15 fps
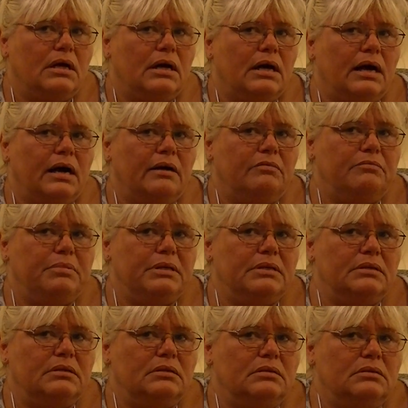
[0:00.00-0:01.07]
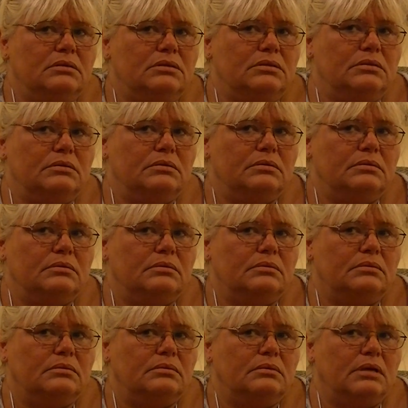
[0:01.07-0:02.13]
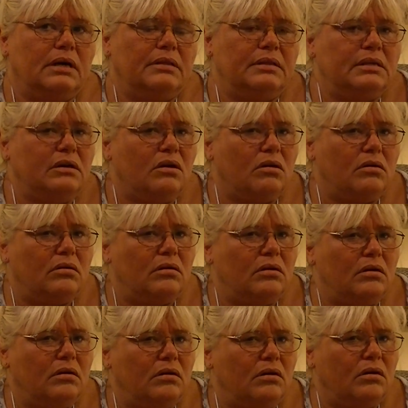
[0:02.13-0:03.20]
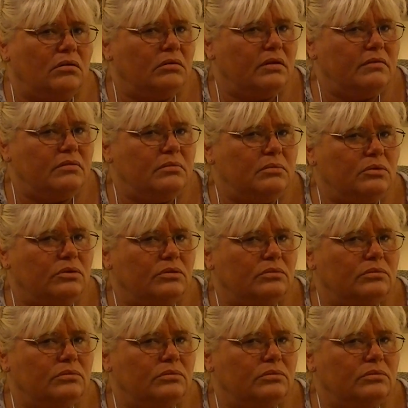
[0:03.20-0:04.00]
I've been to, I think, all of them, or